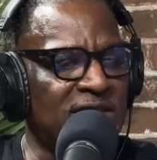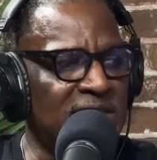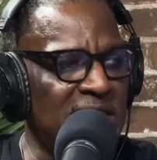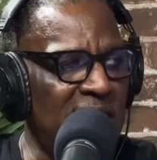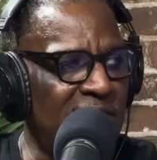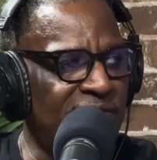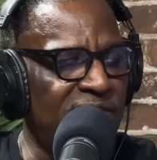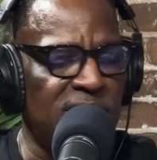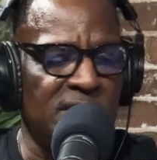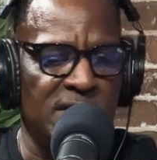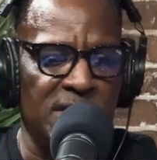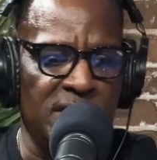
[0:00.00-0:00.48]

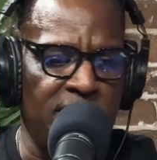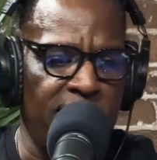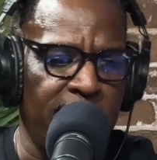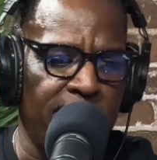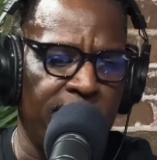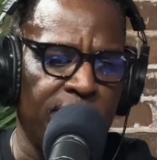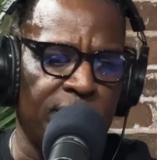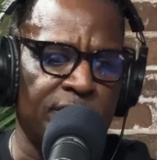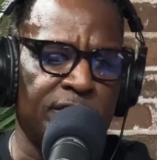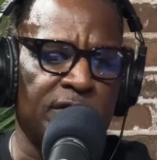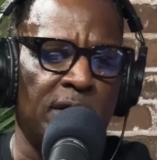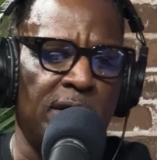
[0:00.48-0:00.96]
70
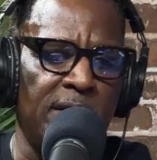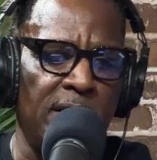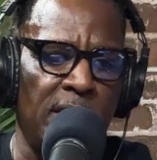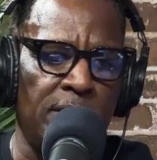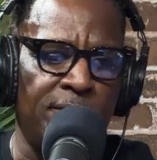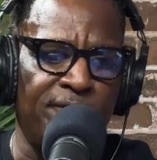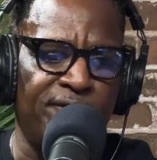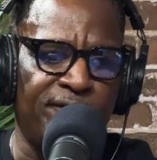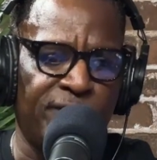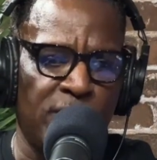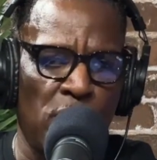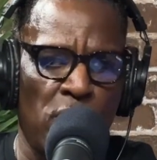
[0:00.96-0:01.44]
years
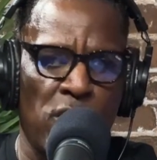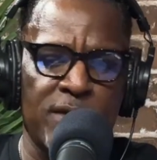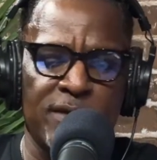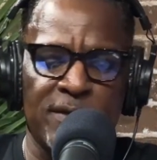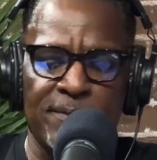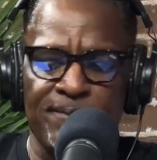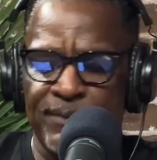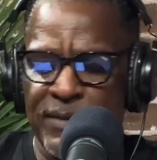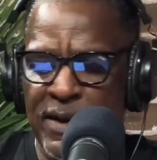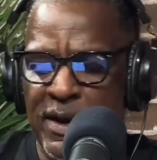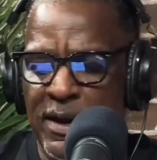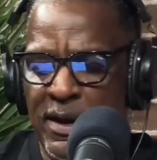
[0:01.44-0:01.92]
in
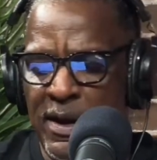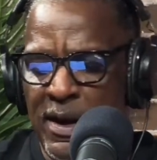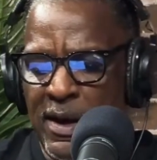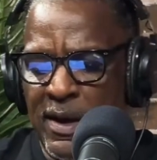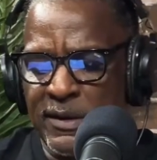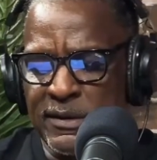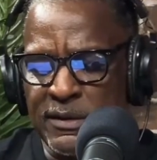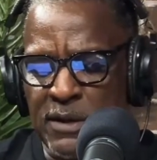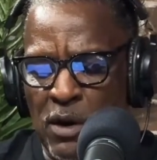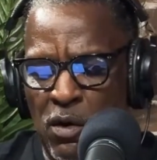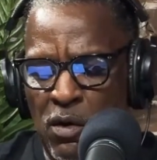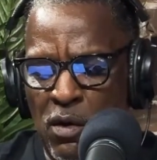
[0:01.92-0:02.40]
Florida.
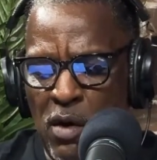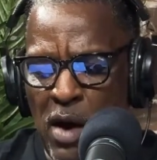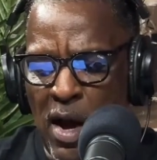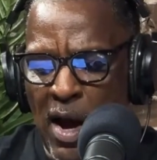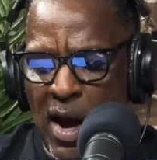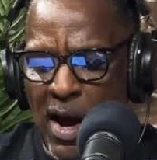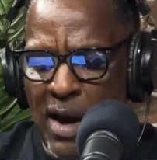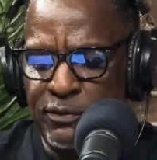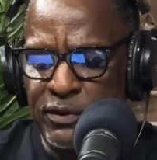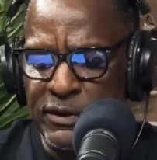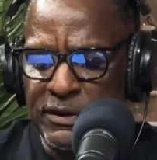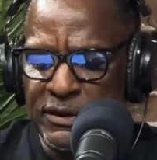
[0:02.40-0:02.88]
So
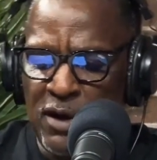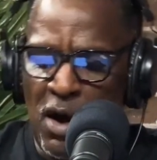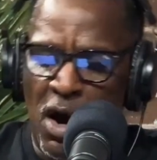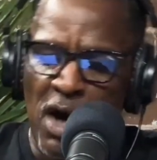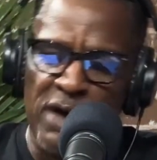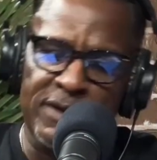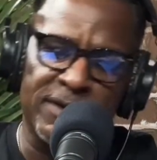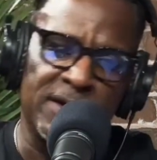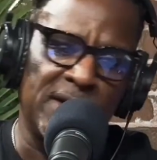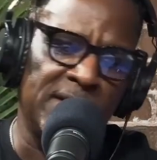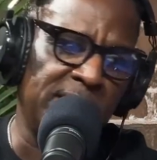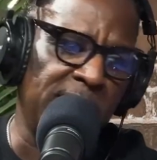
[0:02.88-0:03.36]
I was
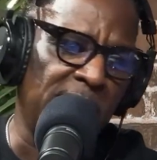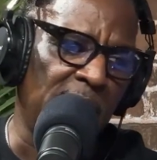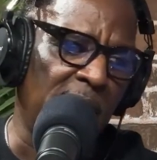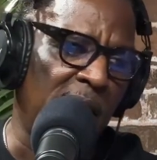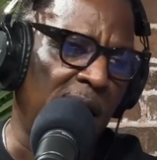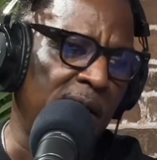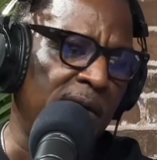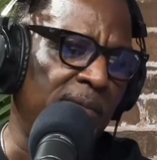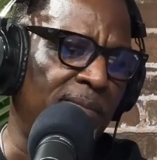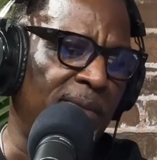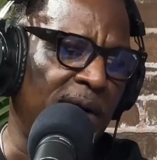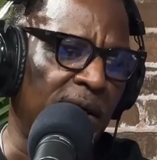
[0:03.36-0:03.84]
talking to
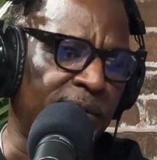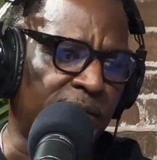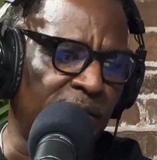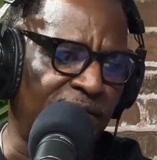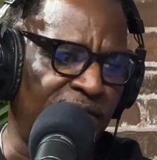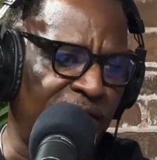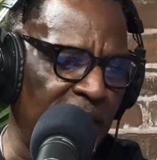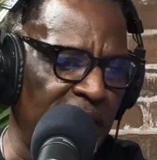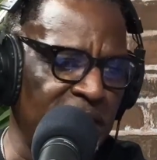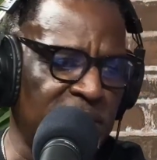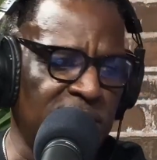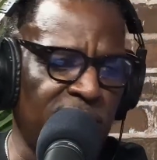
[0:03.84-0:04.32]
Leon about the
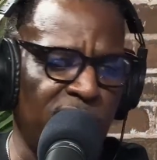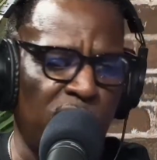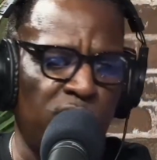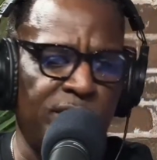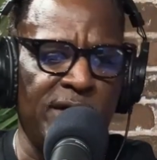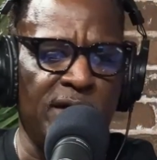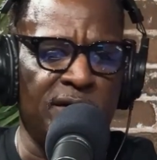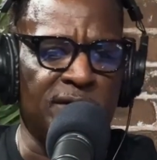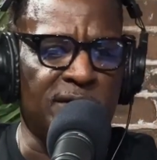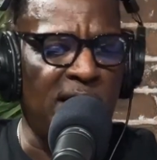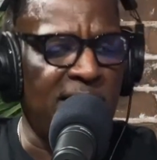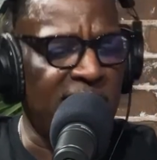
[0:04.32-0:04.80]
festival, and
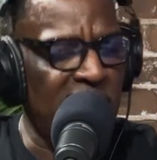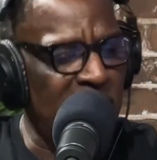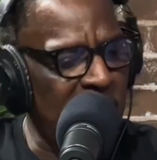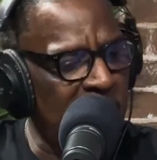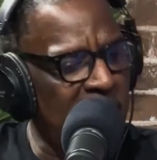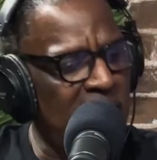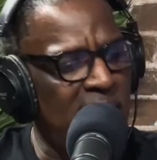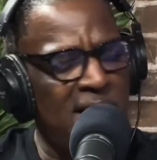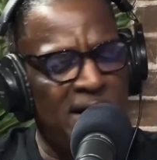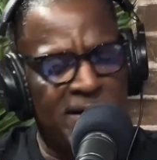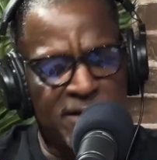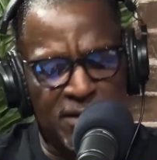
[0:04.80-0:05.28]
he was like,
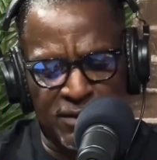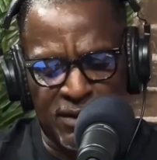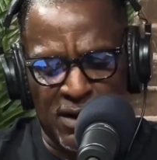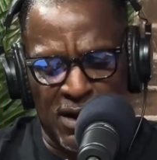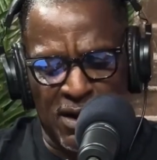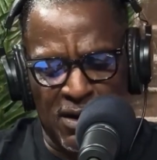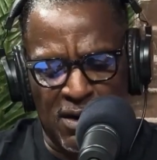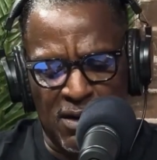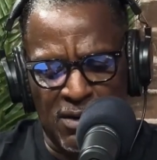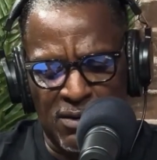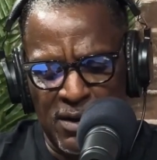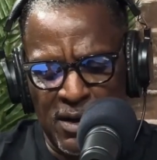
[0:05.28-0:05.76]
yeah,
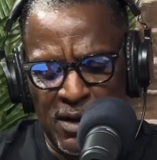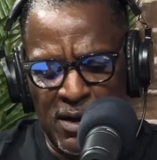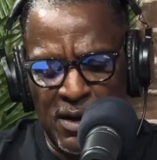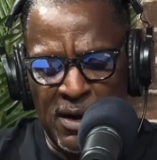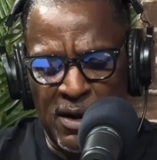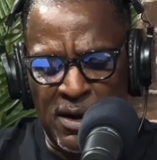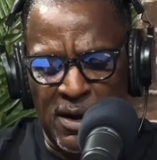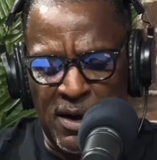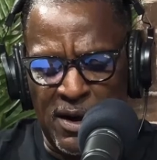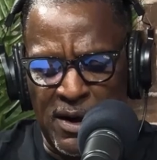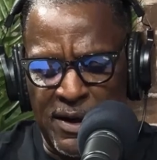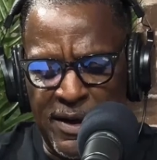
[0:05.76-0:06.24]

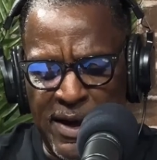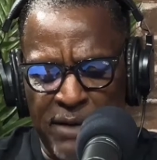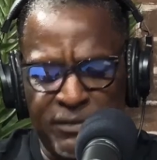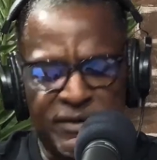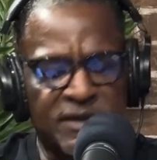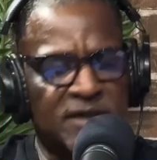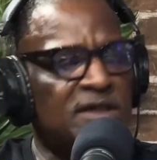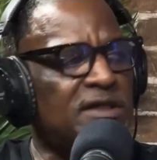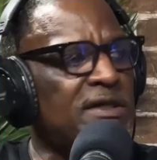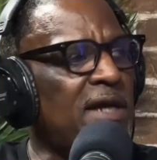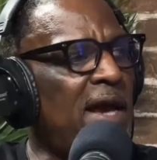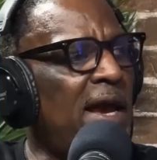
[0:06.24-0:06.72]
that was
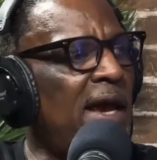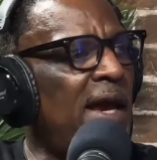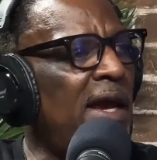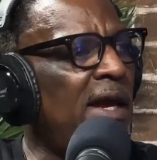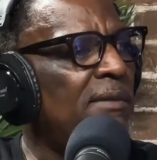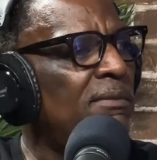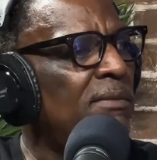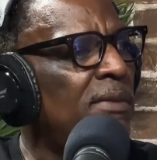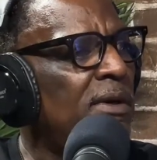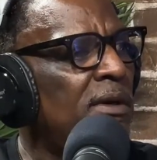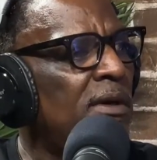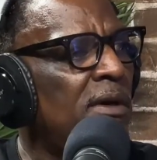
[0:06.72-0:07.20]
a
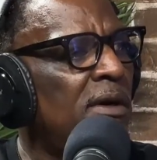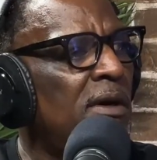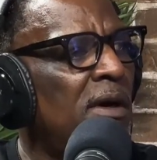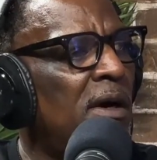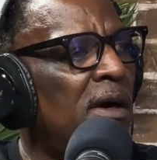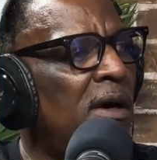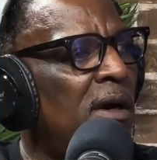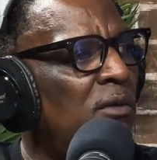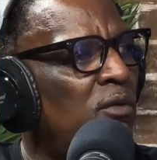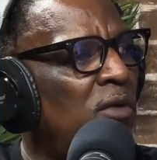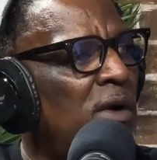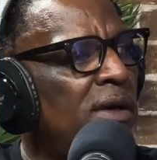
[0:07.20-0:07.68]
shame,
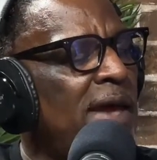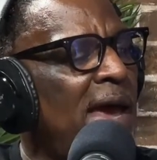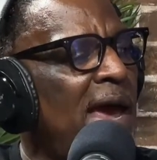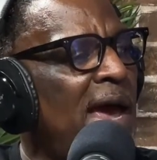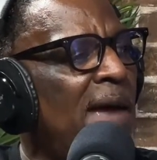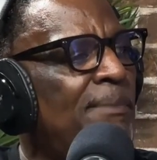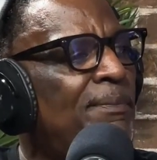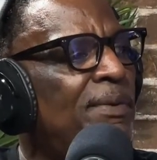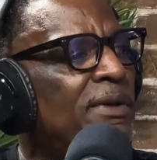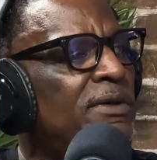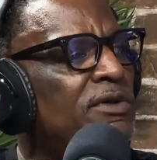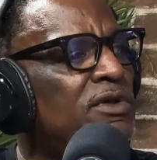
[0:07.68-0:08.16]
what
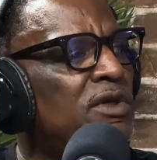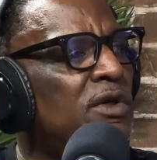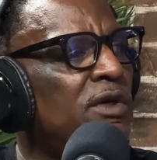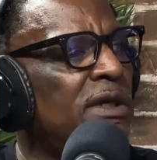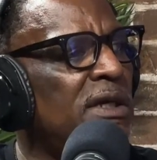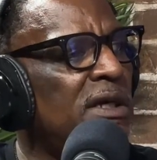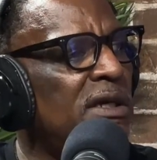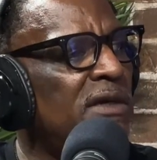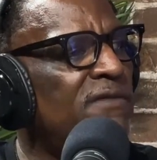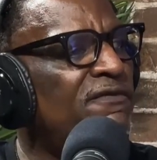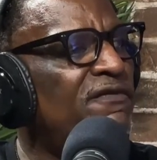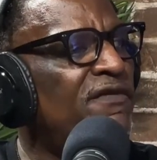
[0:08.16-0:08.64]
happened to
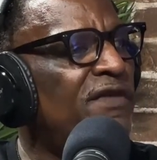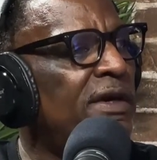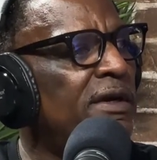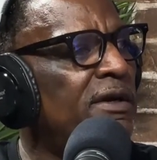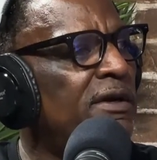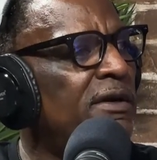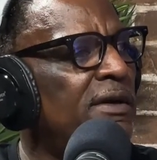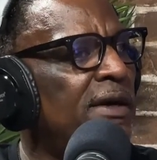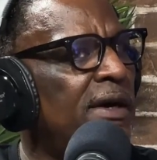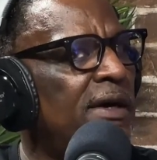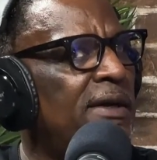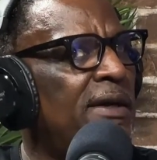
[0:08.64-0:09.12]

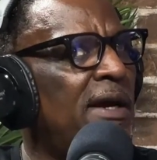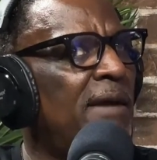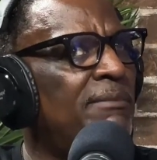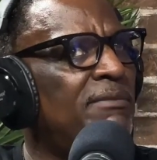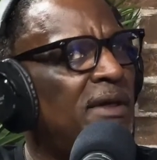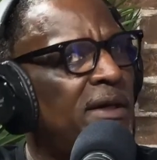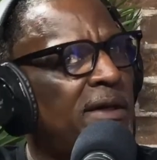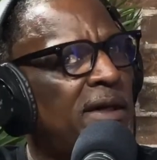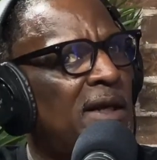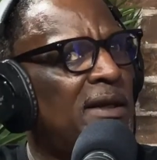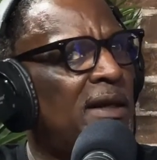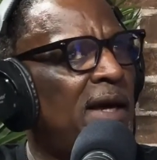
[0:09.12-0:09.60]
Eatonville. And I'm
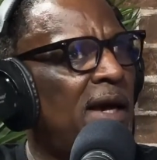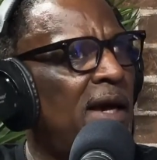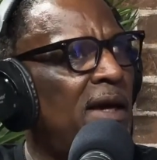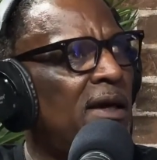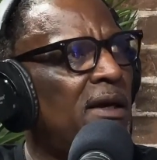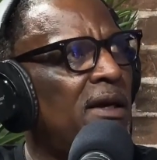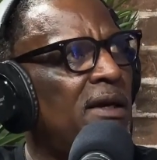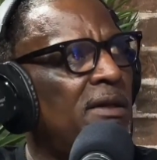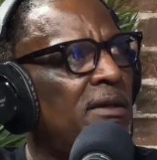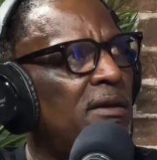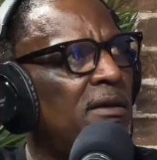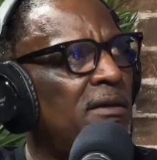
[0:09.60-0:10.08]
looking like,
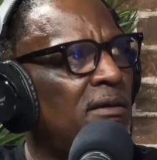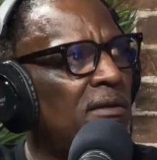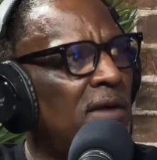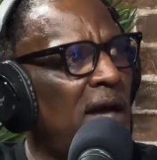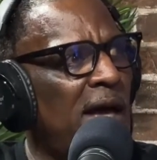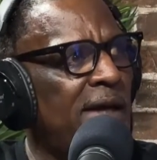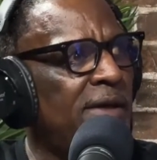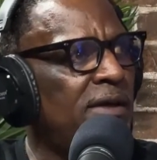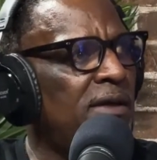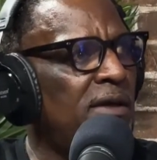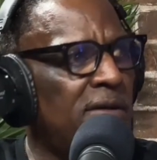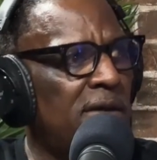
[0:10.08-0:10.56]

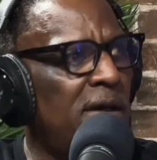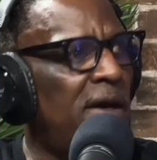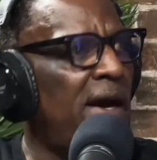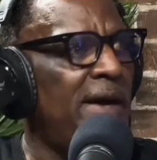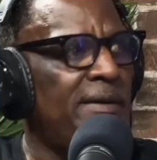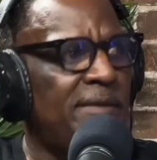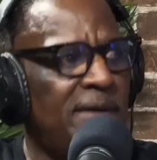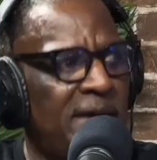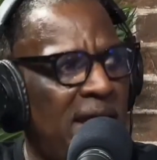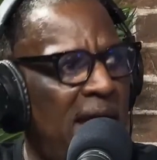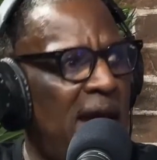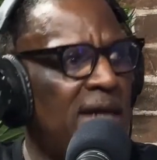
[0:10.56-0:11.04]
I
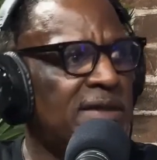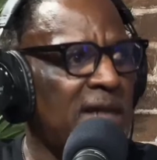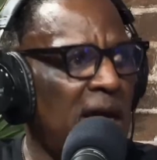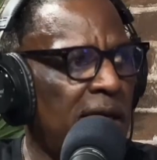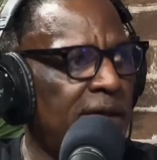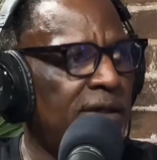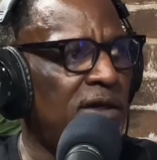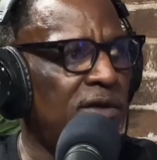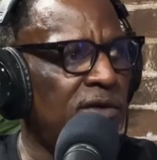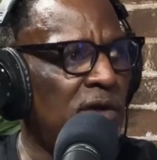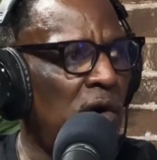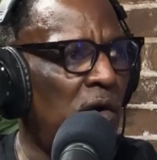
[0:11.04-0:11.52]
didn't ask, how
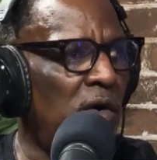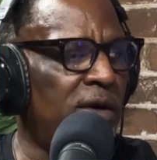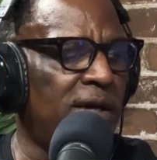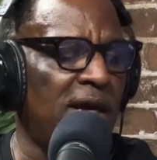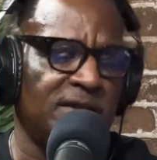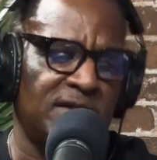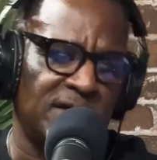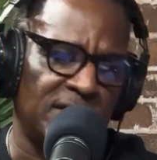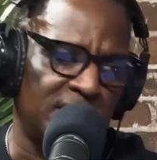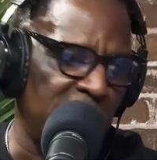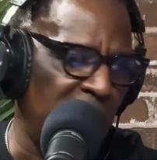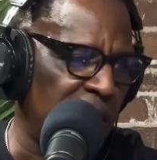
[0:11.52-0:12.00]
do you know it? I
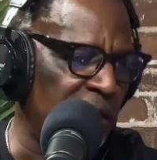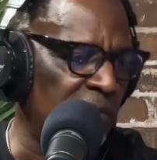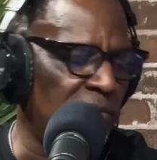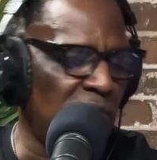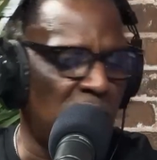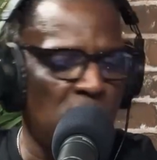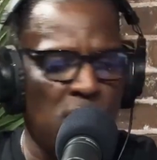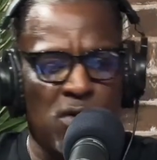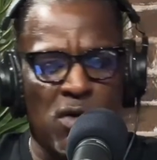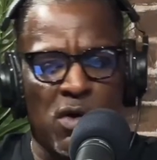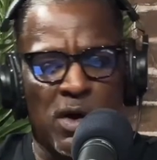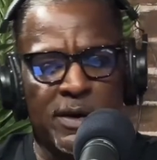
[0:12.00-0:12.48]
just let him
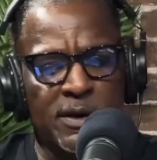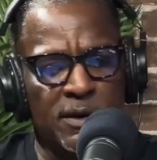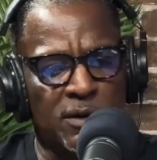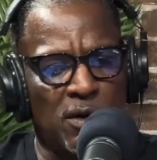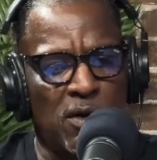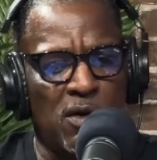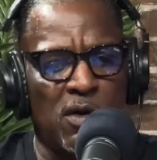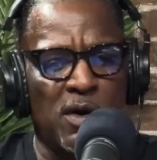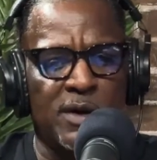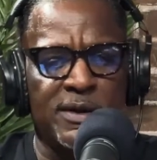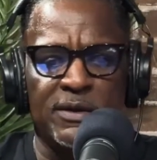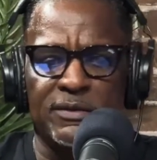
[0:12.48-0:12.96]
go on and
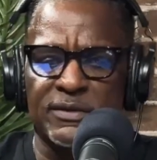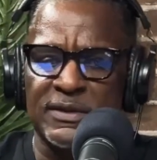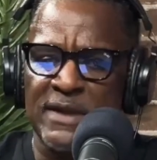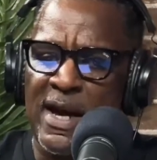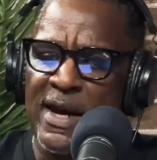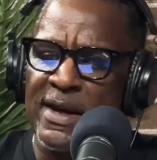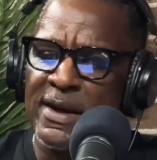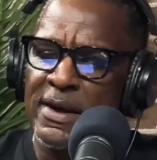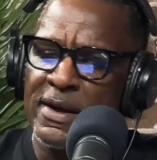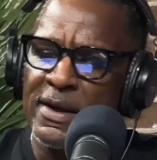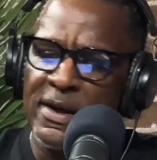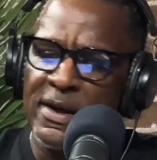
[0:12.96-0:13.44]
on. He was like,